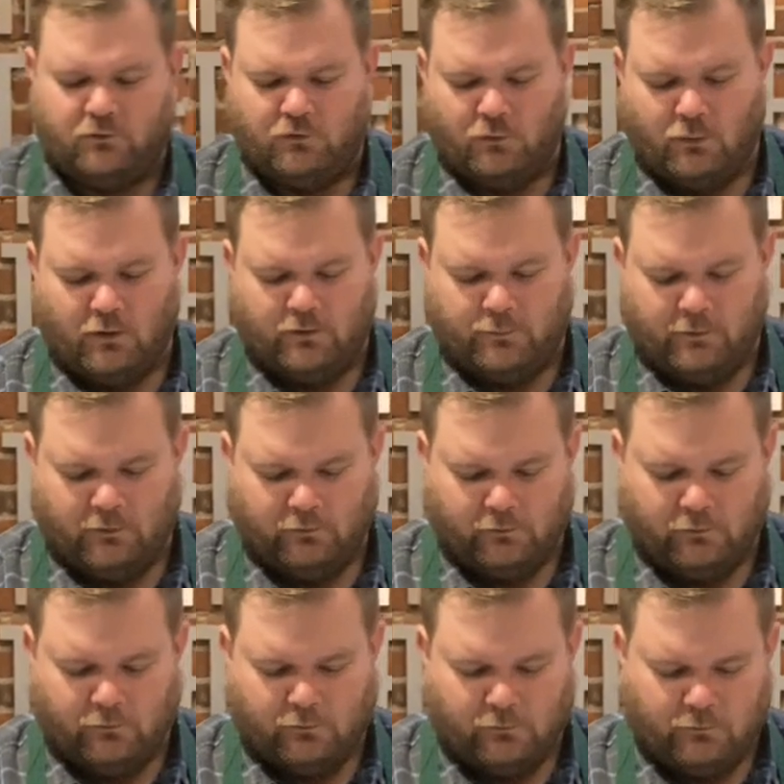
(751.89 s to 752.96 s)
You want it to be a
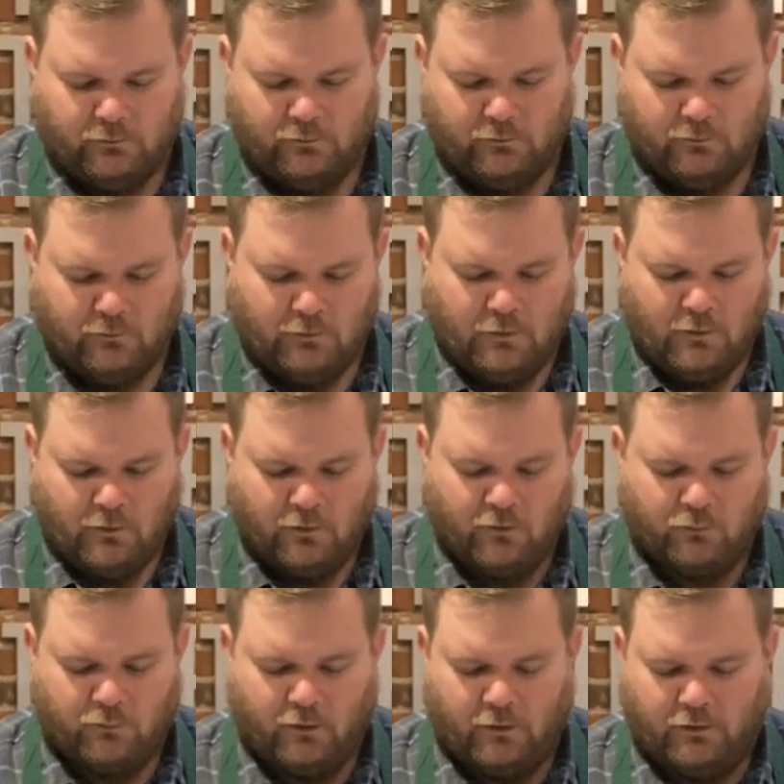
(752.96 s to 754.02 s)
little
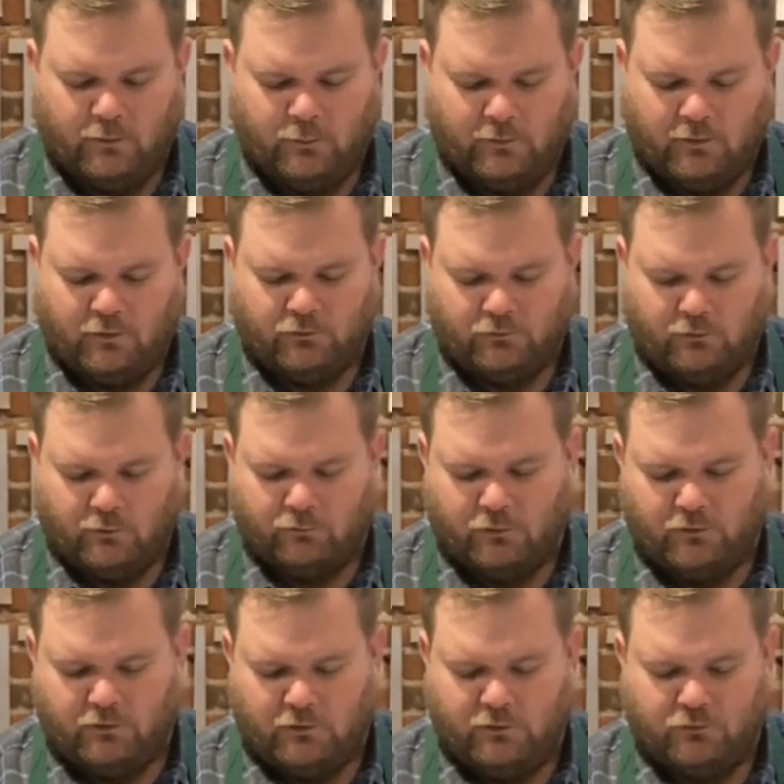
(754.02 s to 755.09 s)
runny, because French
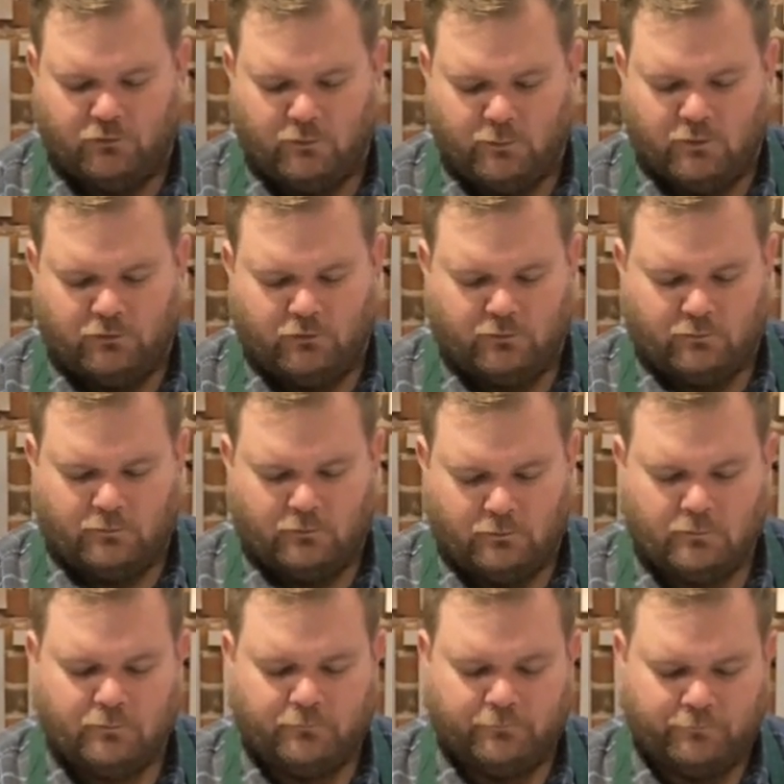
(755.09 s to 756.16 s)
onion soup isn't
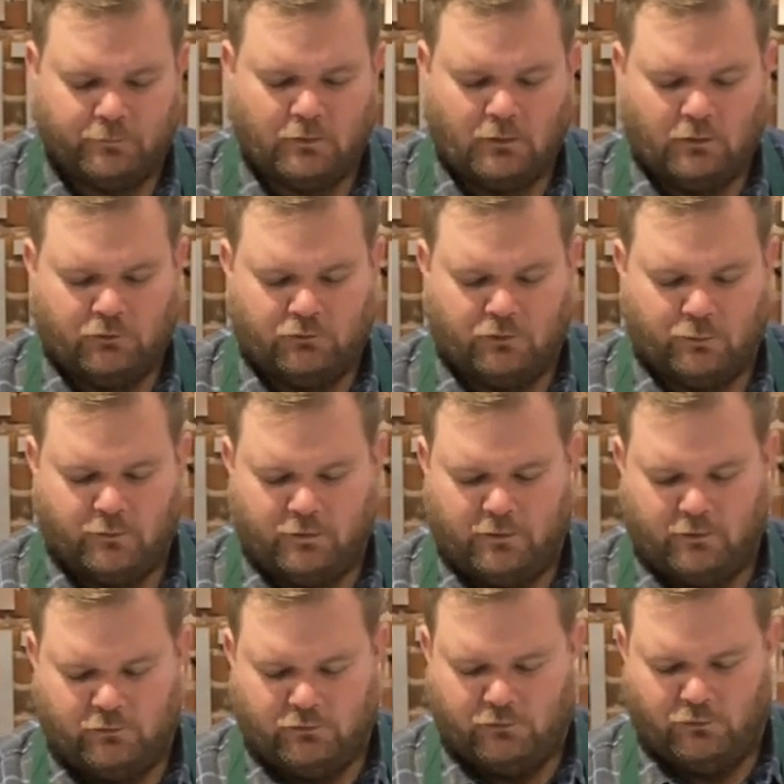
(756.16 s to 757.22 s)
a super thick
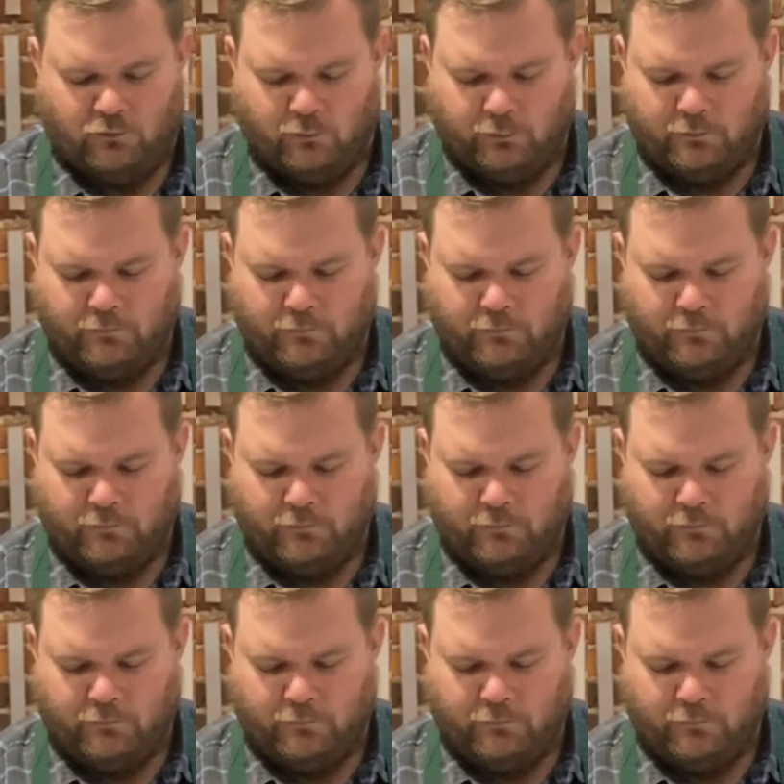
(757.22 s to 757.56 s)
soup.